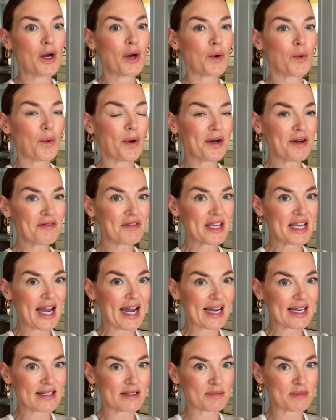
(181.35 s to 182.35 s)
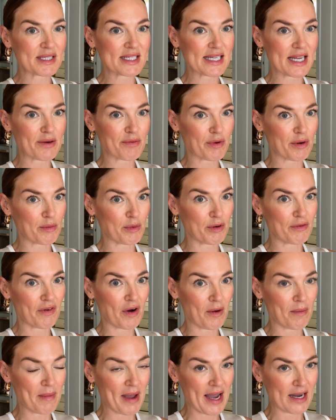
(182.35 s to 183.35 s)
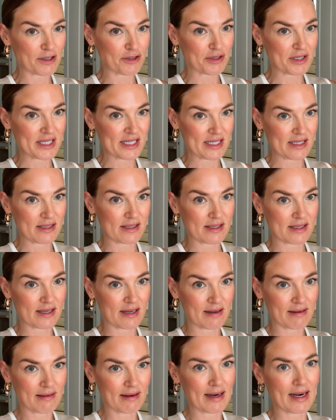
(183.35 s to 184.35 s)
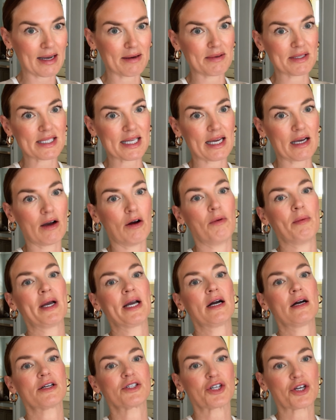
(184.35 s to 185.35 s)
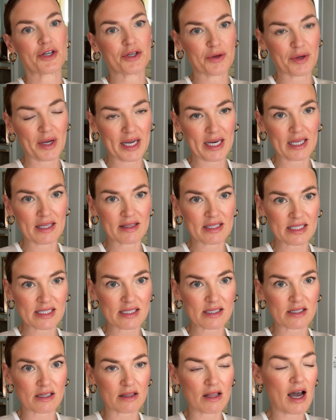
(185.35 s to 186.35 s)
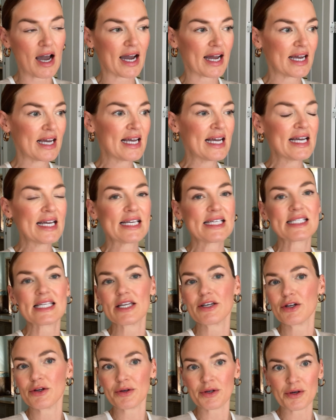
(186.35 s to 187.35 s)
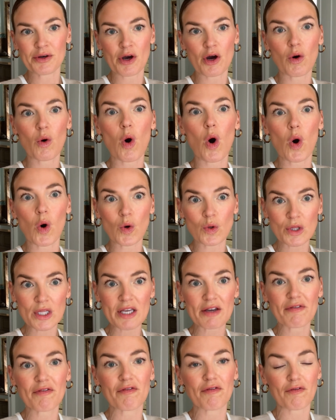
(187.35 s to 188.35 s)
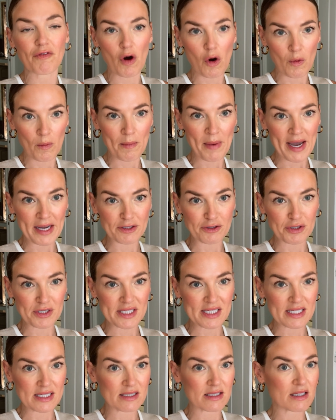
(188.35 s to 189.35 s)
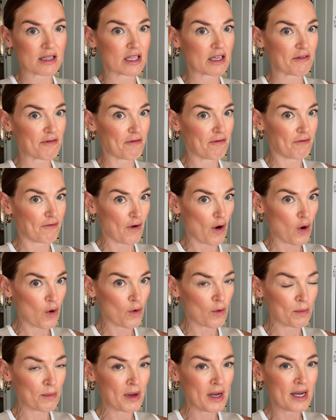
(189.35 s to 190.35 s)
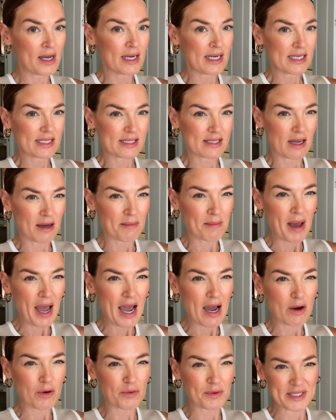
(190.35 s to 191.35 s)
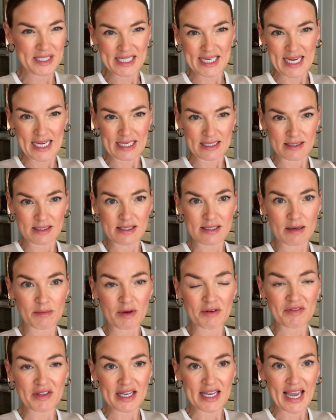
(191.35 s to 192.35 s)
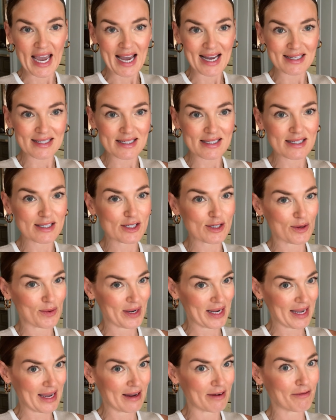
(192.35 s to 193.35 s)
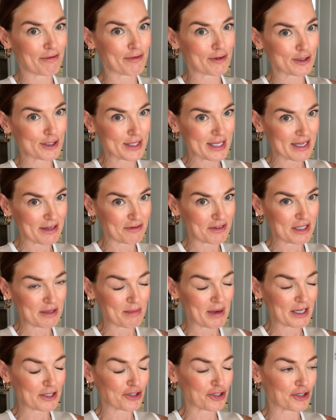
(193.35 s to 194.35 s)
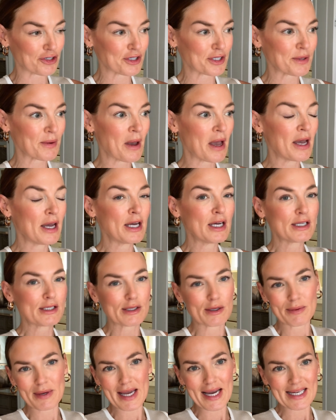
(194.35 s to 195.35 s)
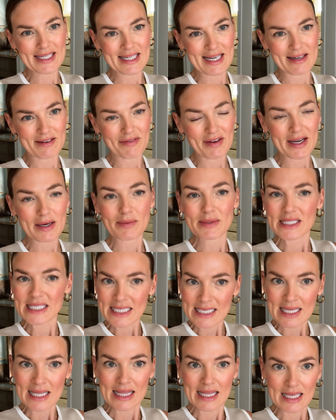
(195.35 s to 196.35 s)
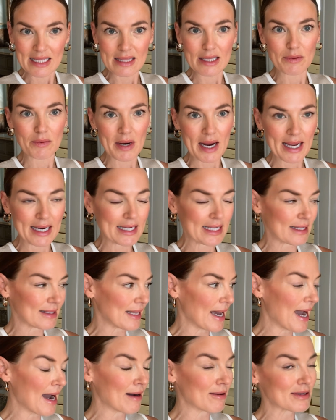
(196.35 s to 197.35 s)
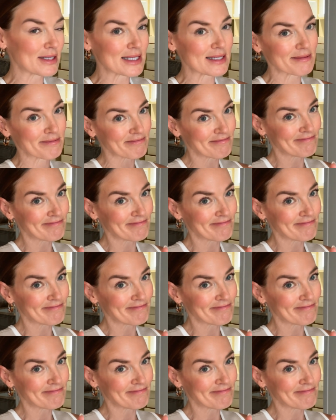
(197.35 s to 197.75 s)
one of the items said remove all mattresses. And I was like, oh my gosh, are you kidding? This is a lot. He said, no, only foam mattresses. The foam somehow retains some of the gases, so again, for safety measures. So we identified we didn't think there were any in the house.